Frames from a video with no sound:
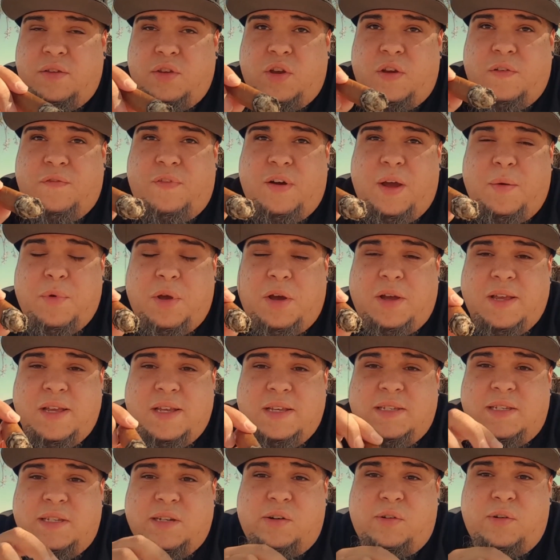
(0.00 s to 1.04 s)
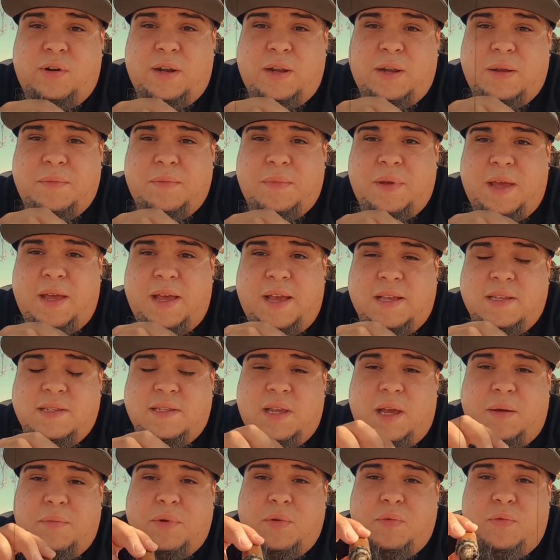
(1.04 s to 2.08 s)
You can find me on Instagram at
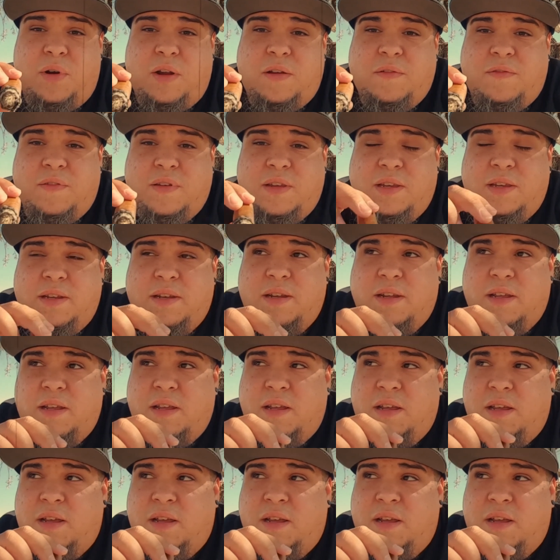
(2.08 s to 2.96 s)
Zombie Ruffian.